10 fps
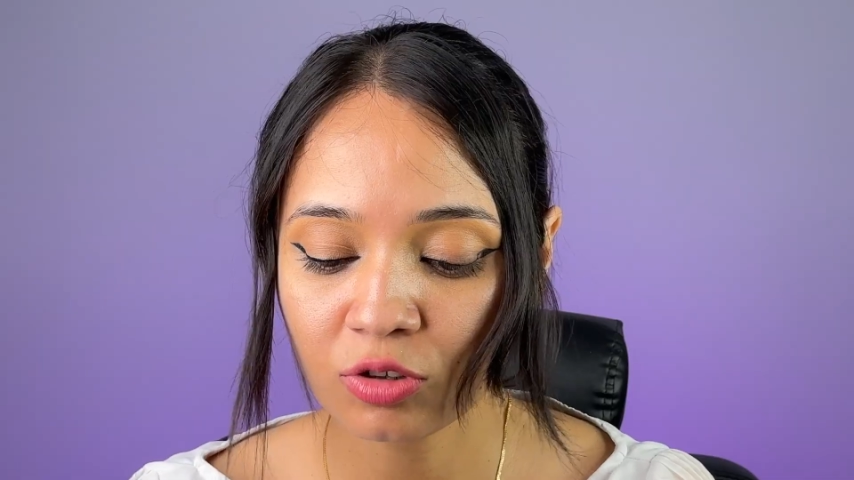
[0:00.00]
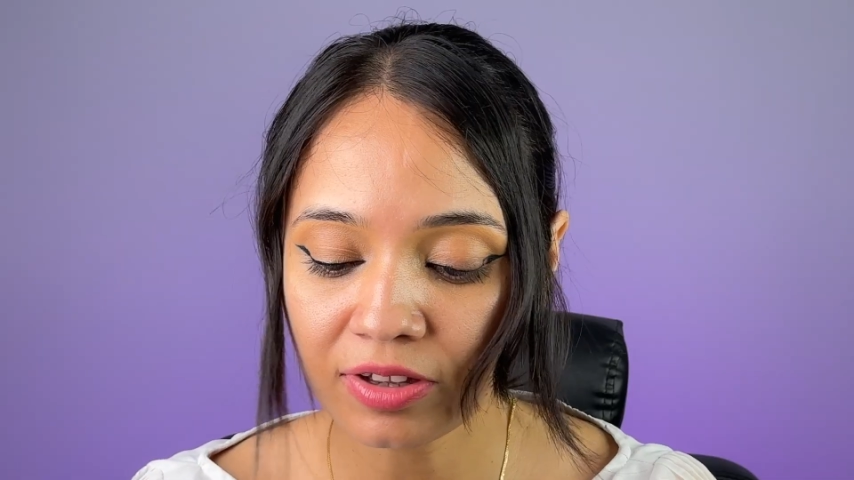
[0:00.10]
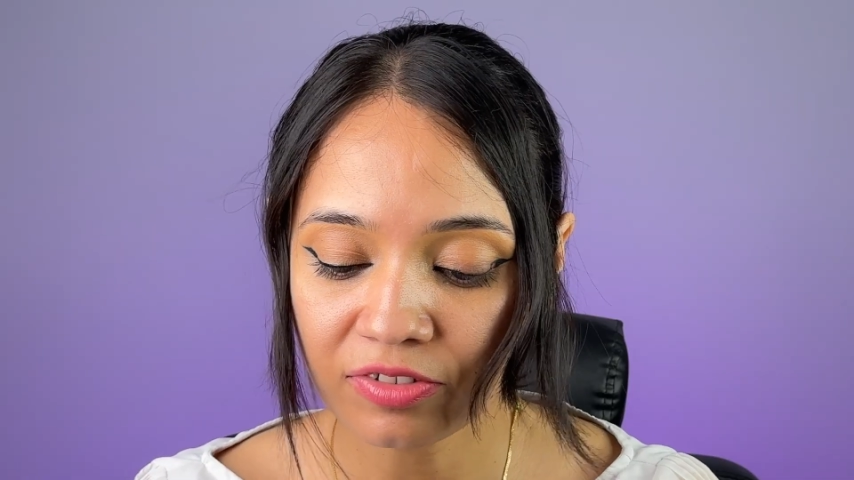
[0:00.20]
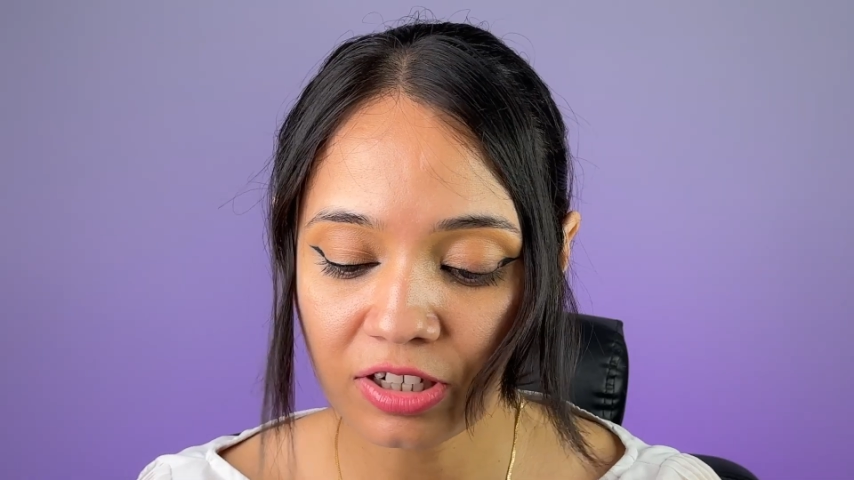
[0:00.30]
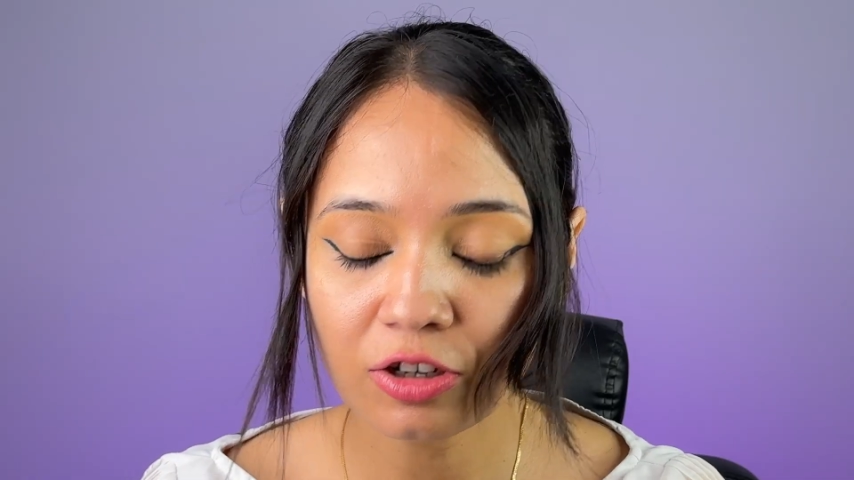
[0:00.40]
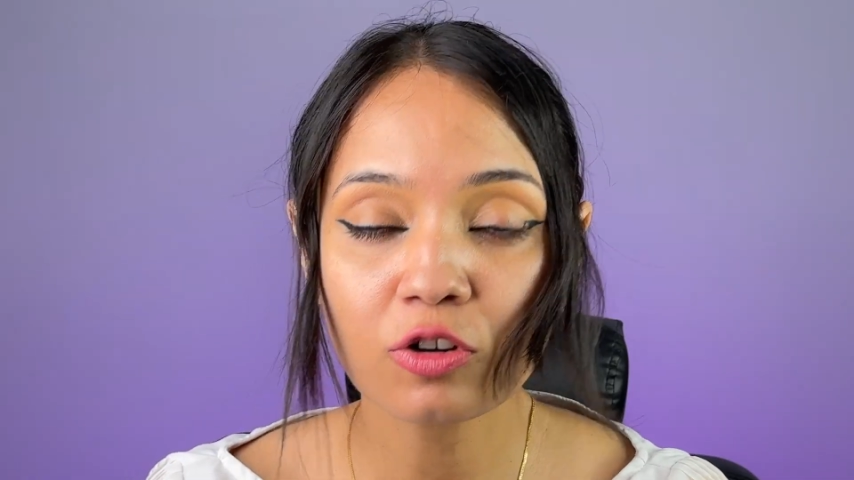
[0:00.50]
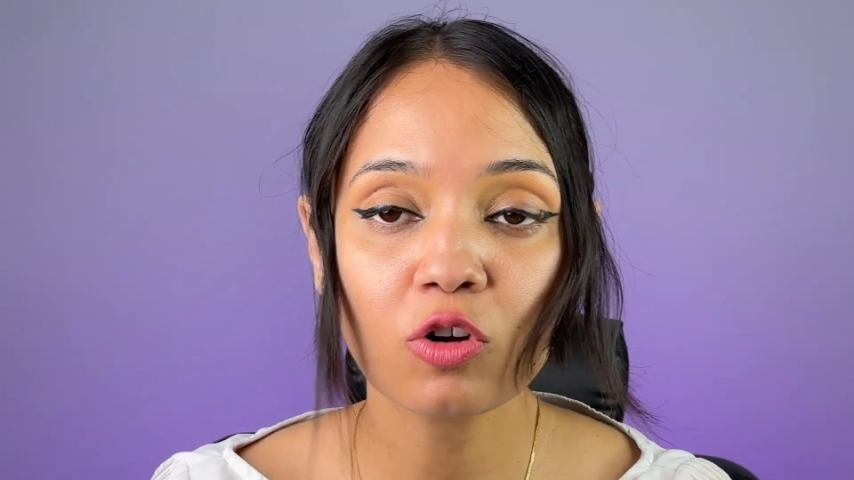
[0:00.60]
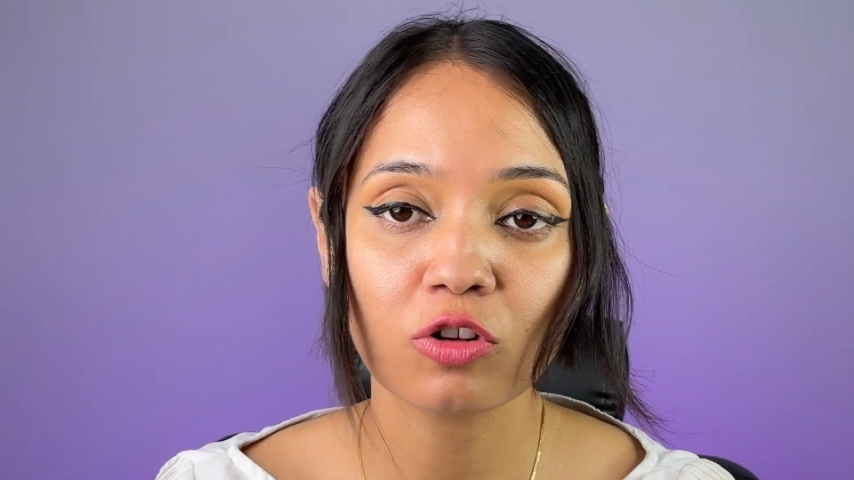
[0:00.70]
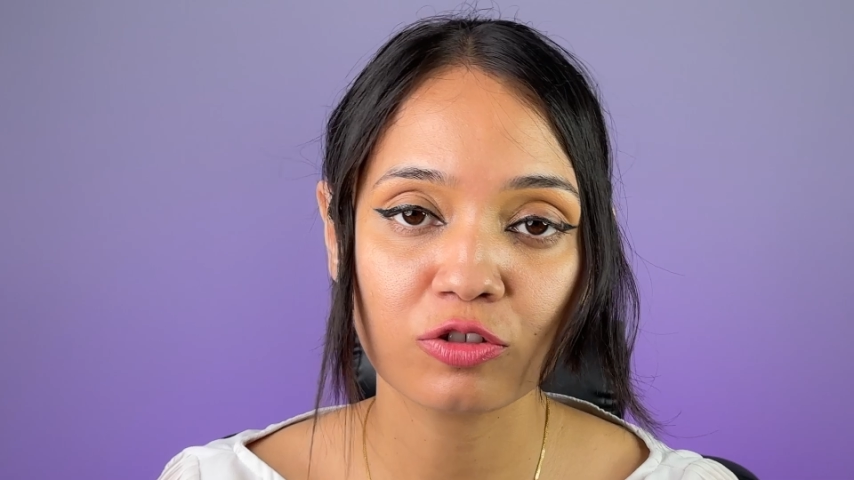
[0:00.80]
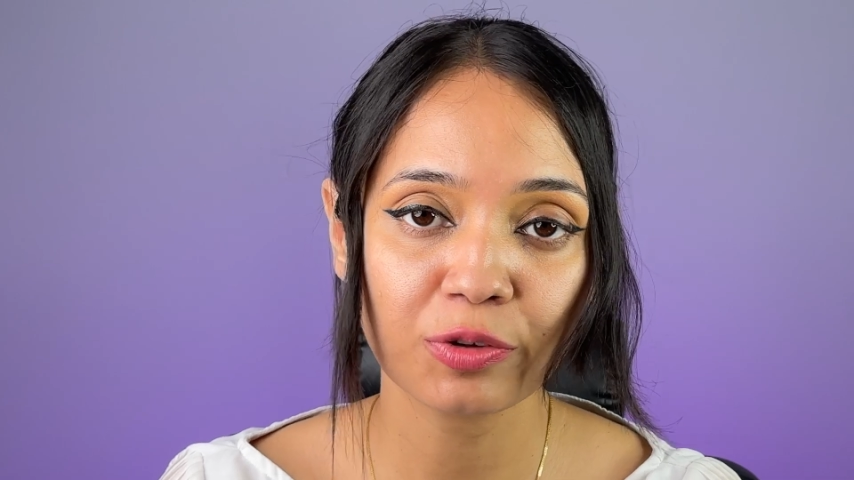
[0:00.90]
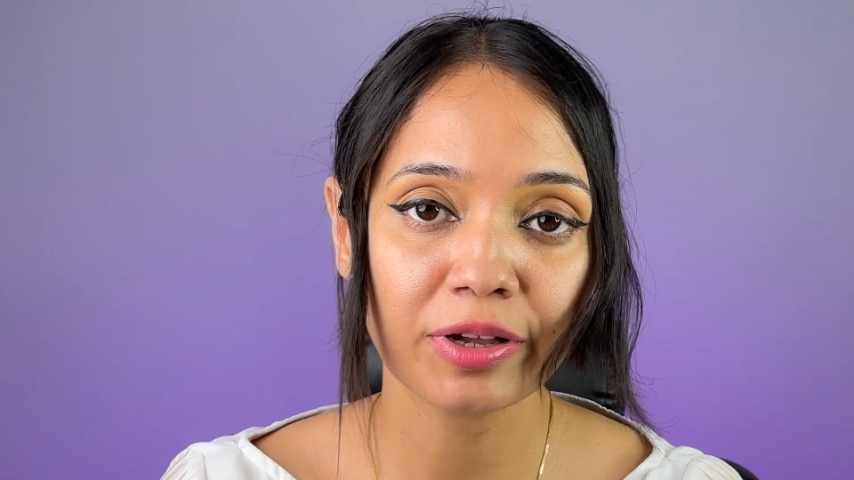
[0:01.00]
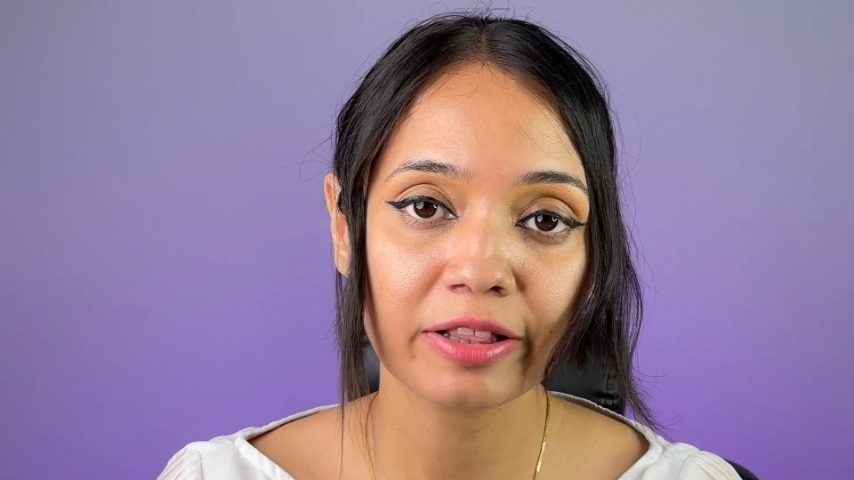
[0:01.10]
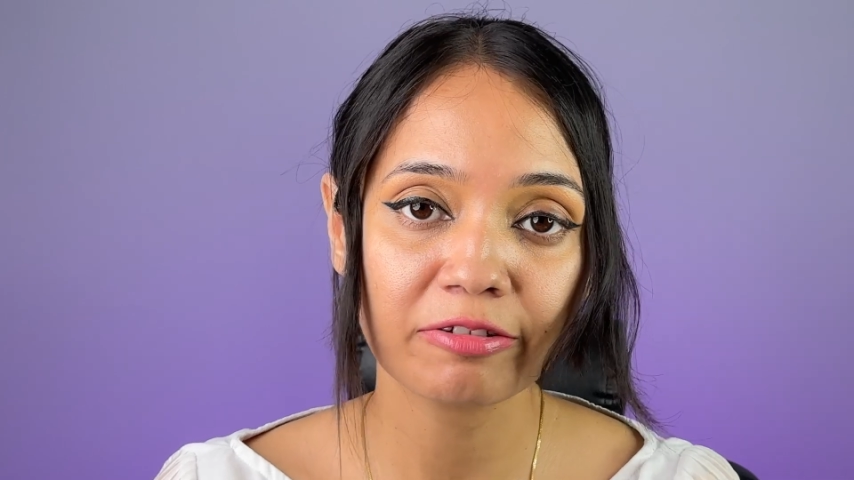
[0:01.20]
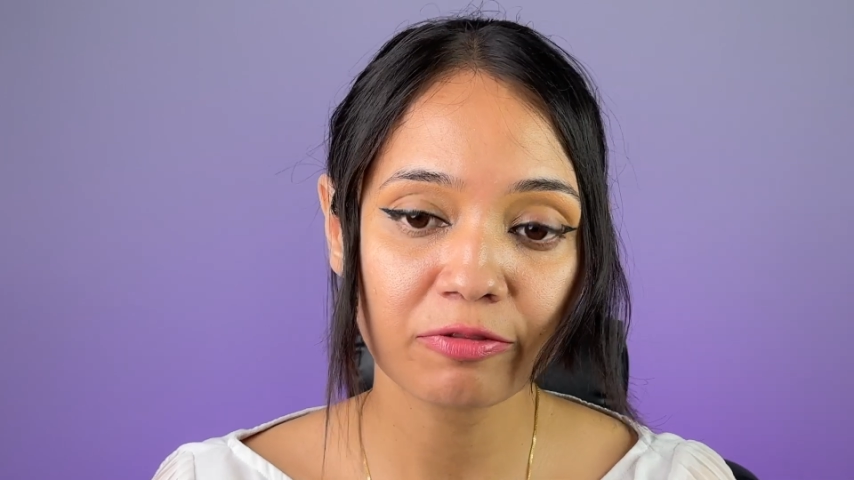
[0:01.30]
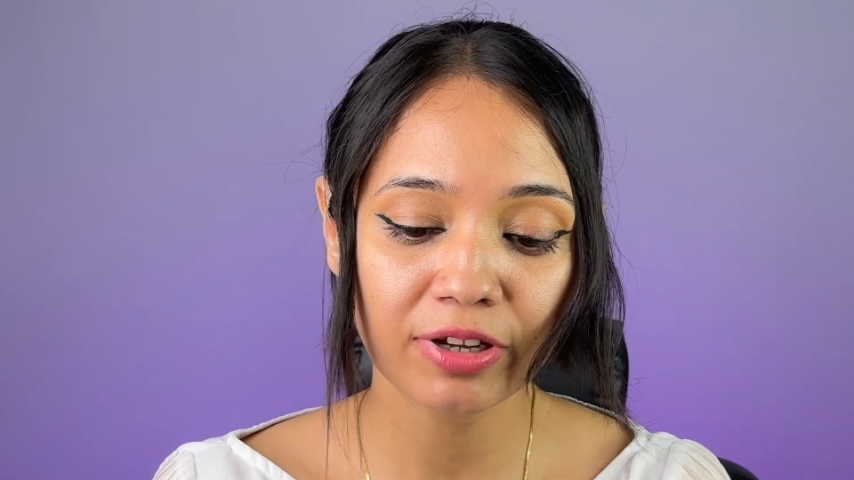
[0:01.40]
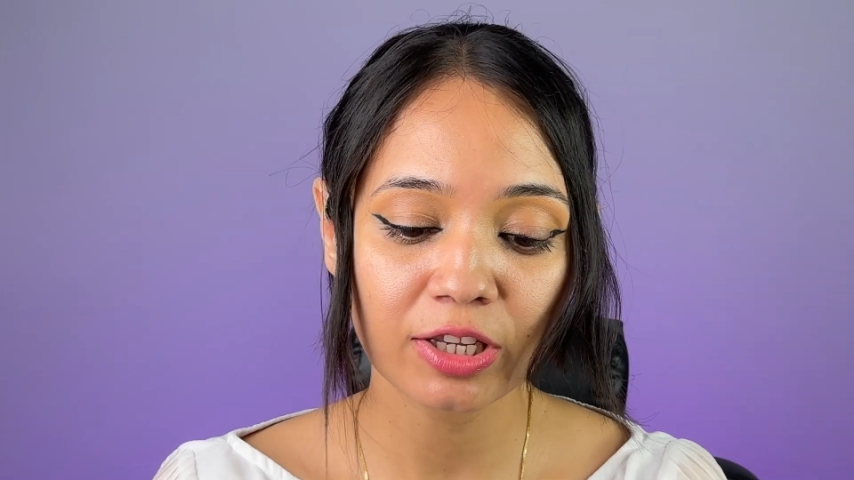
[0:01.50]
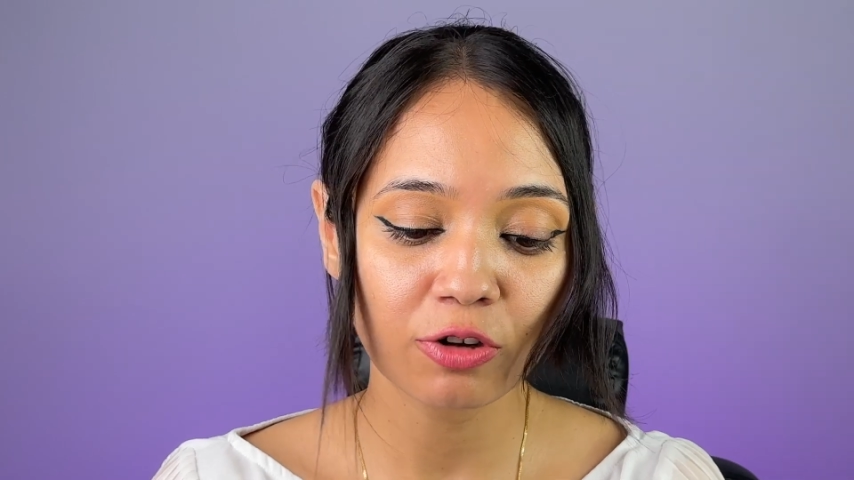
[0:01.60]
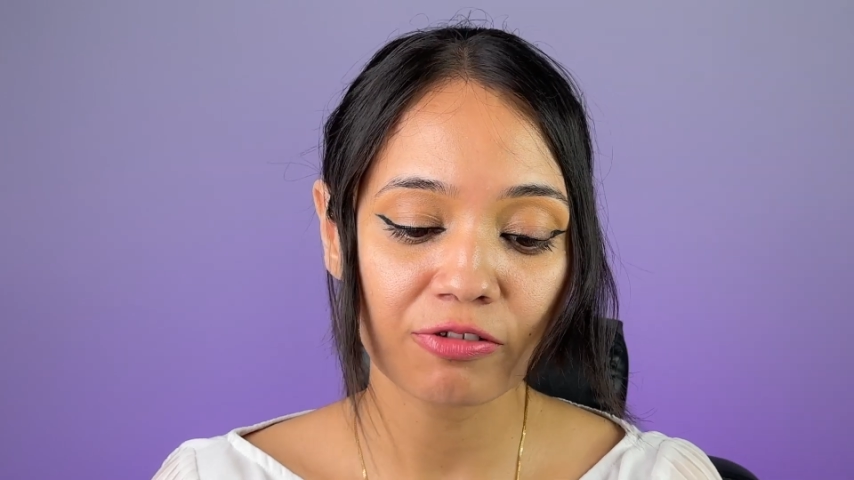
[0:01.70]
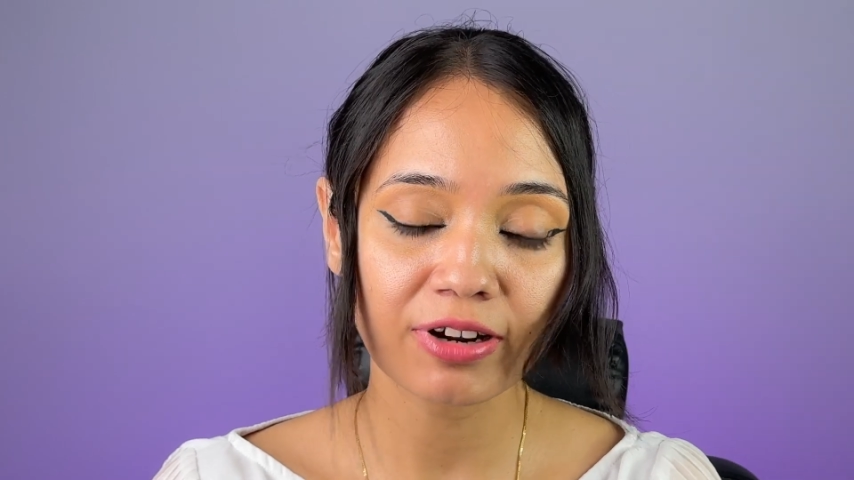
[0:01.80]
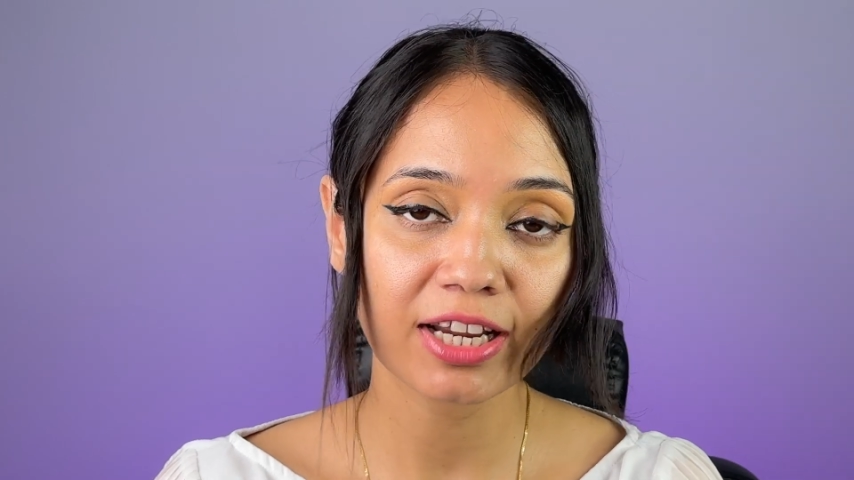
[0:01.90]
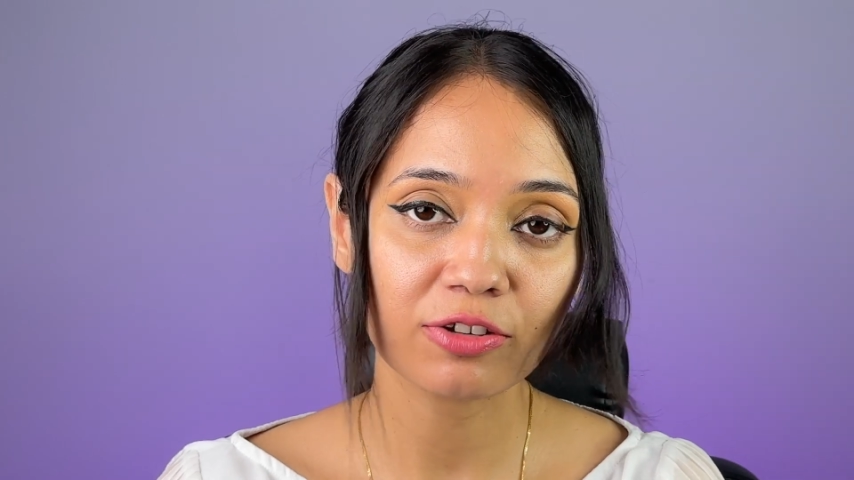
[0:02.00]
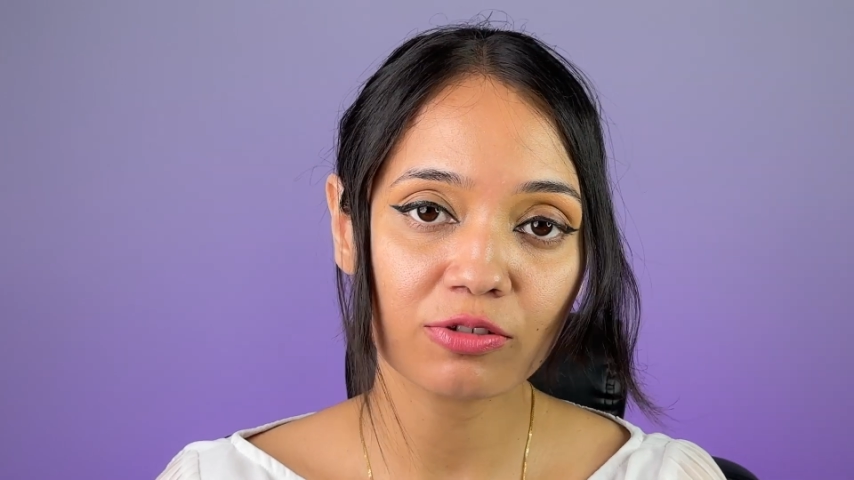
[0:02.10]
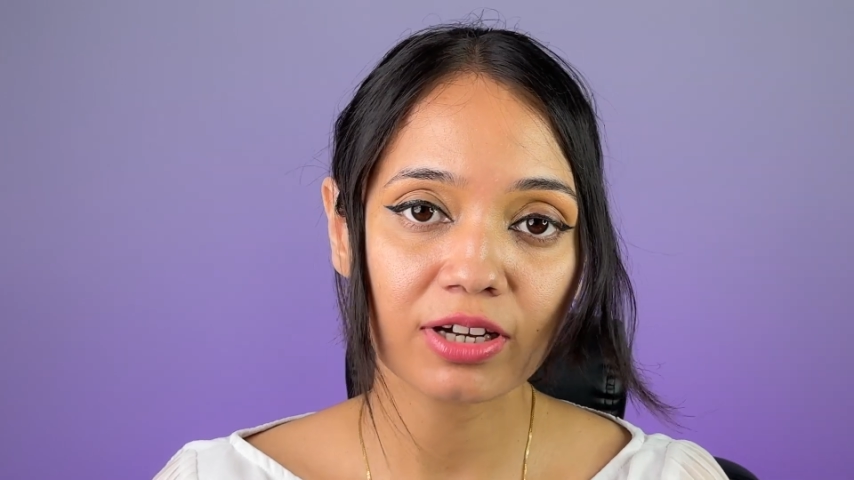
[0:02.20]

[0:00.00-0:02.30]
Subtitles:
concealer also helps when you're trying to